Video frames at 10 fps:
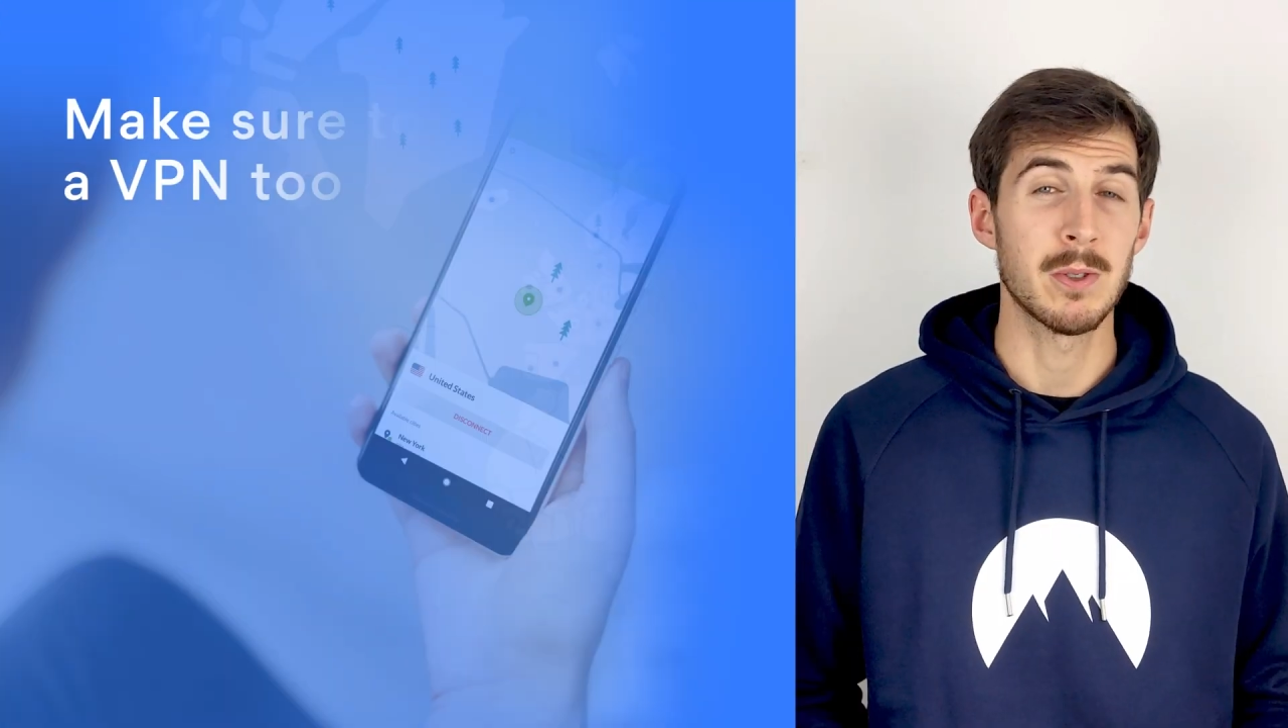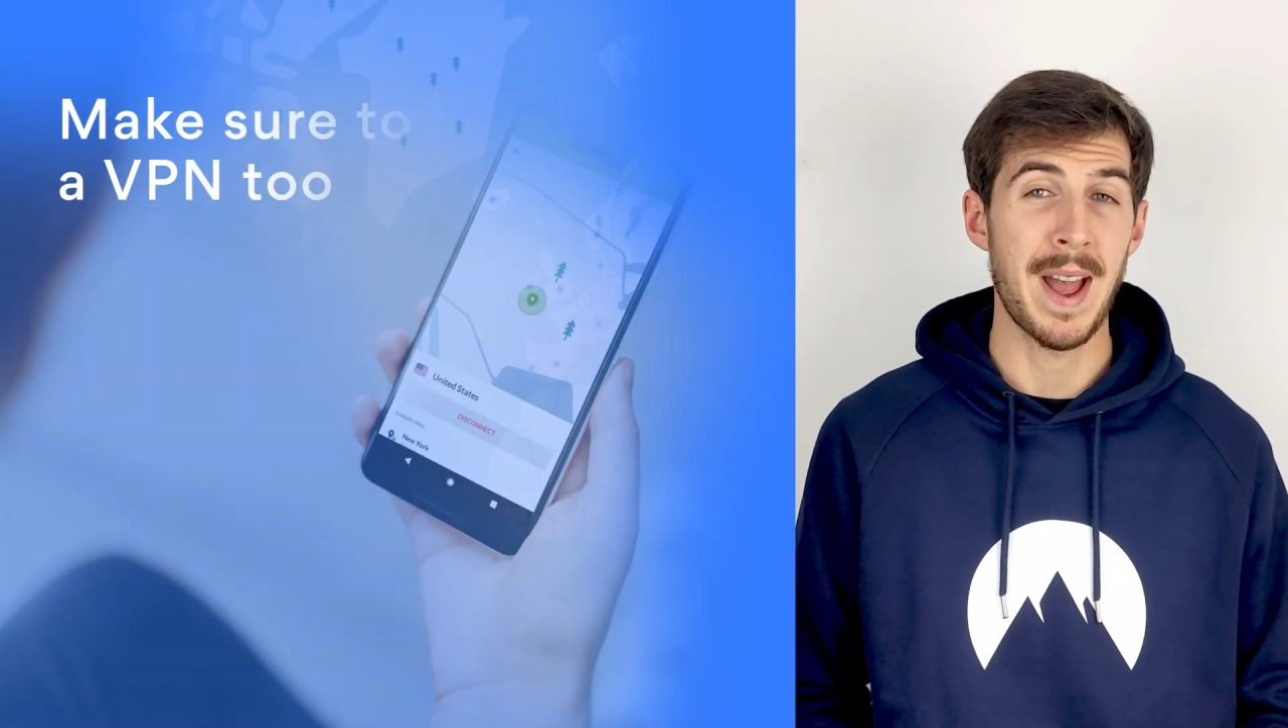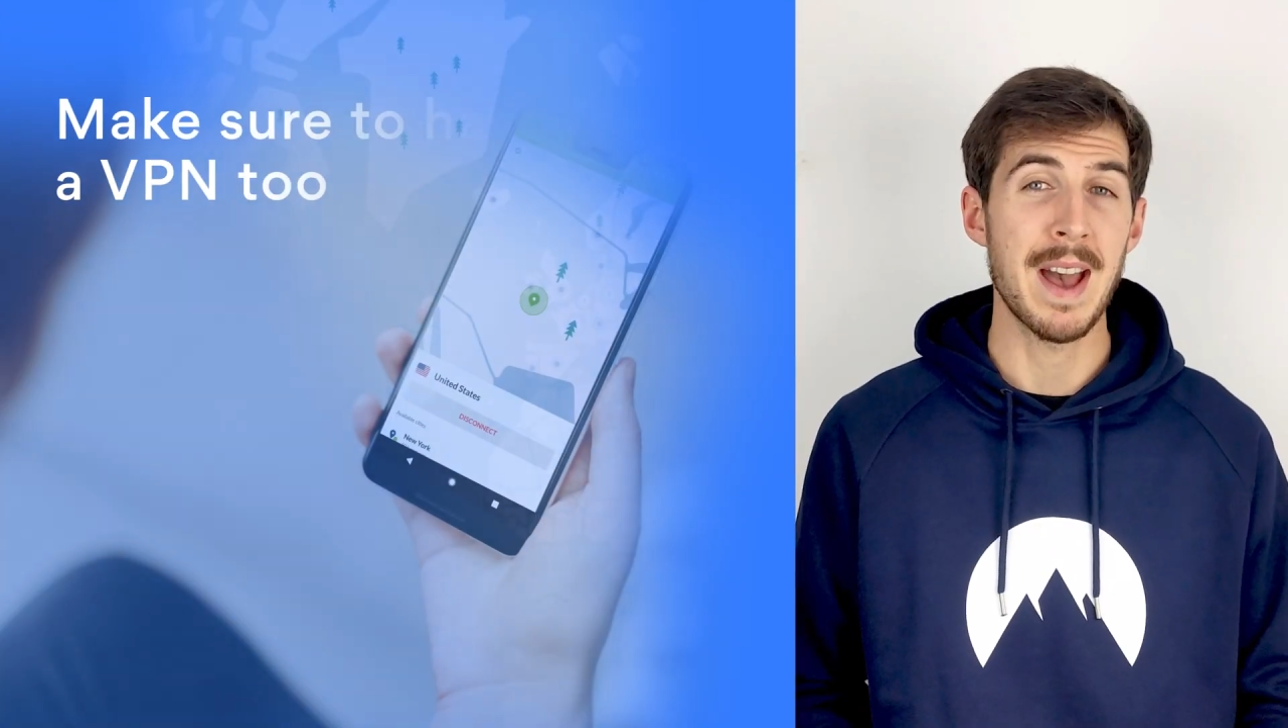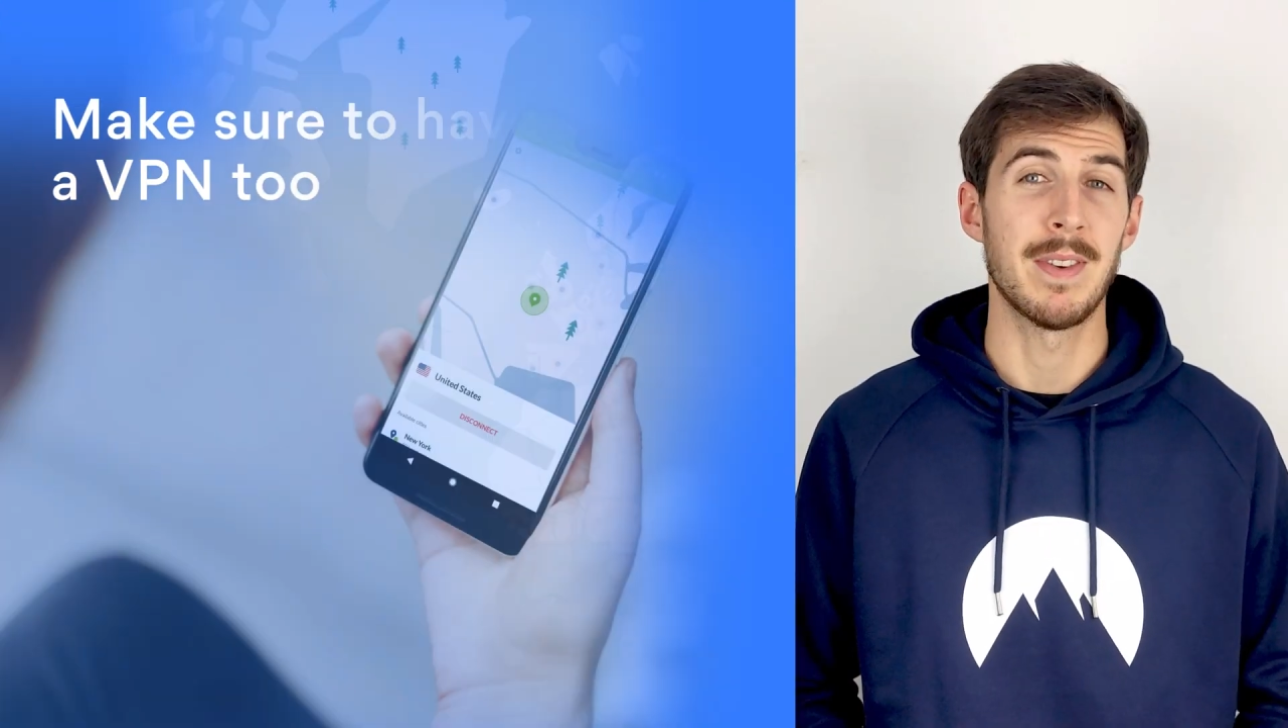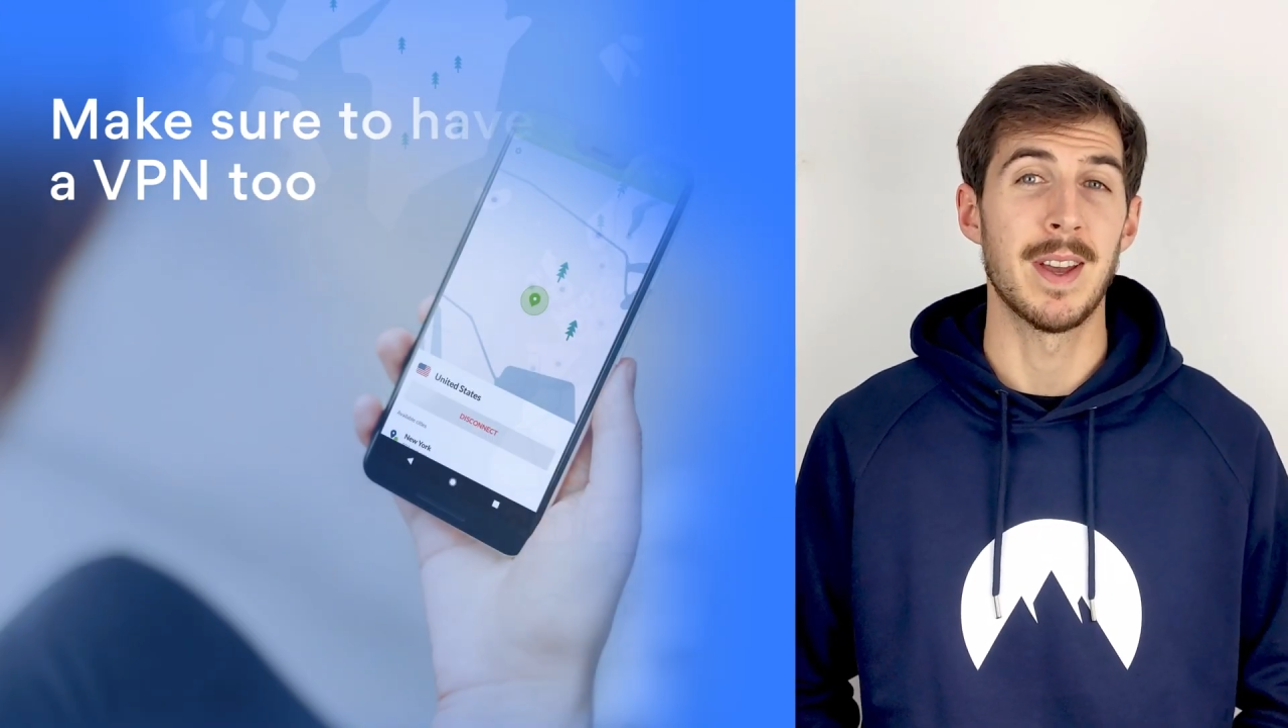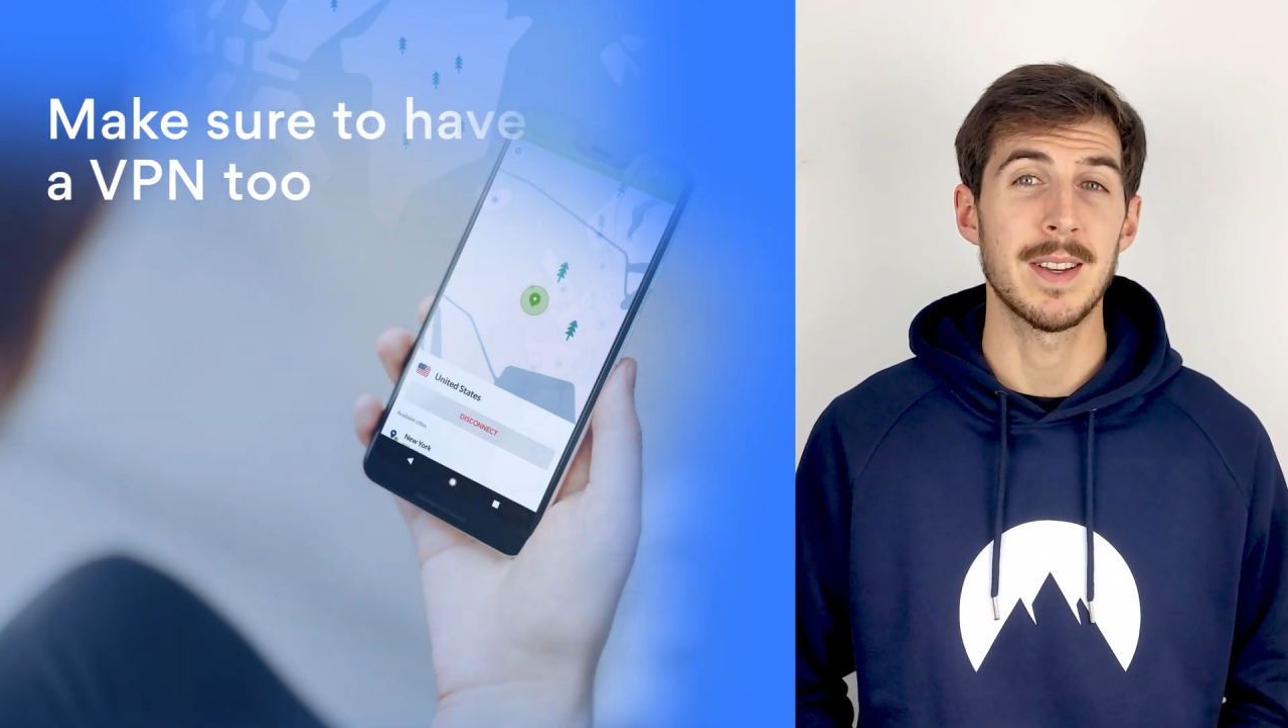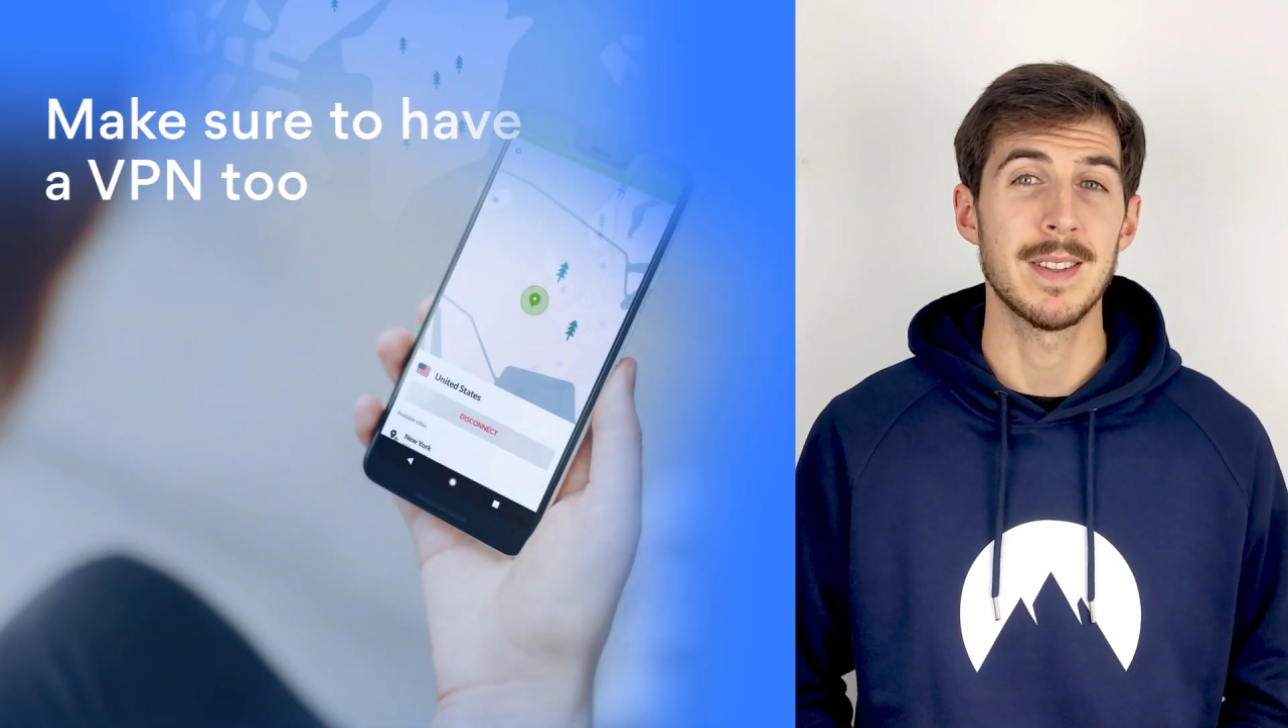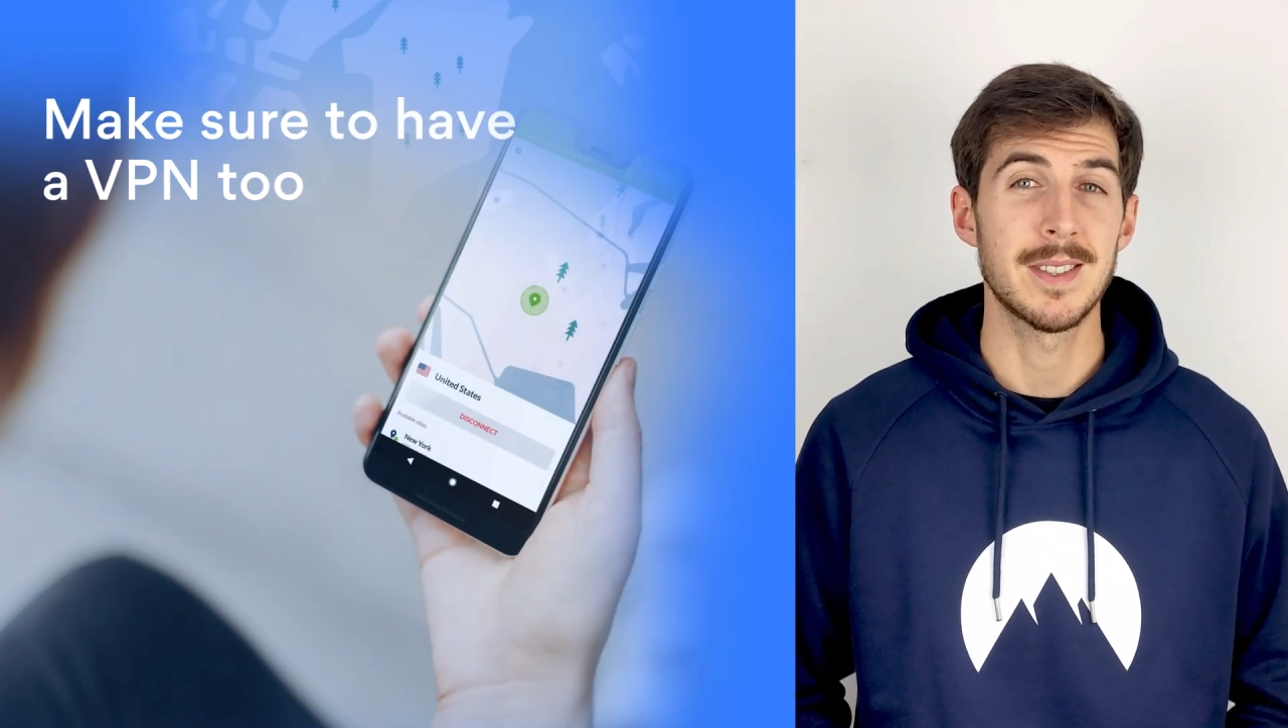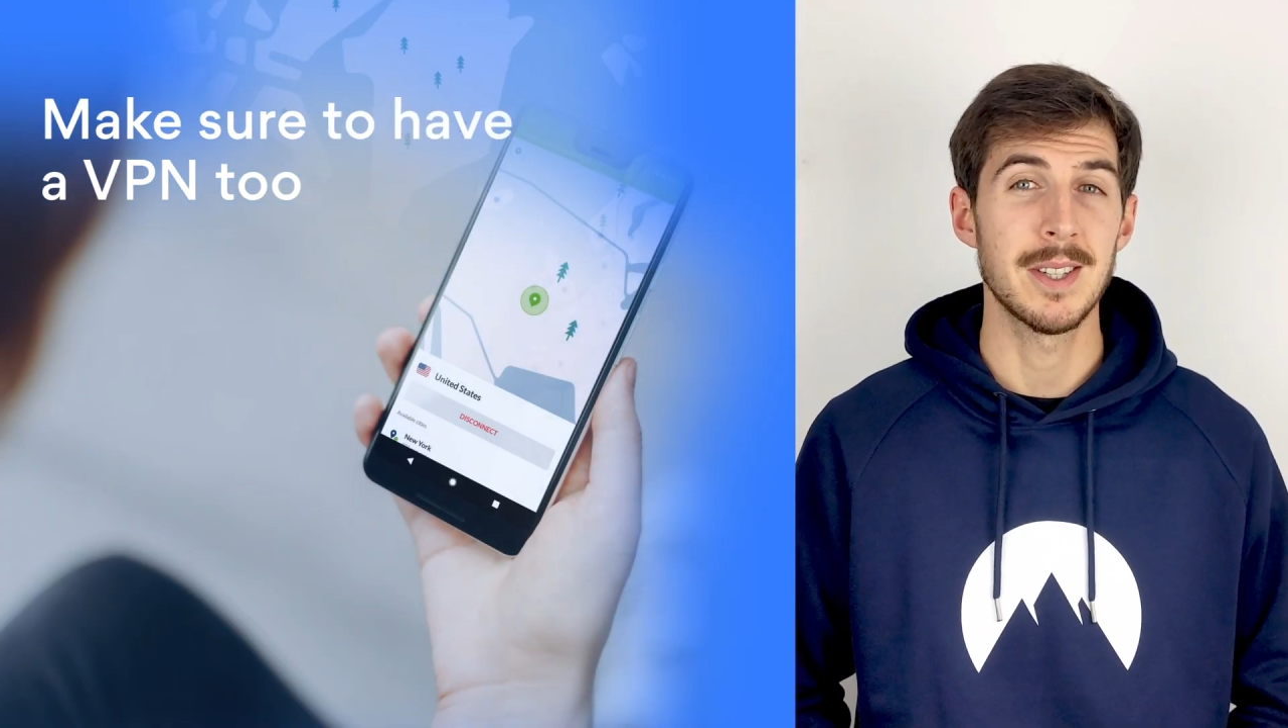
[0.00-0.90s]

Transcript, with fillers: traffic,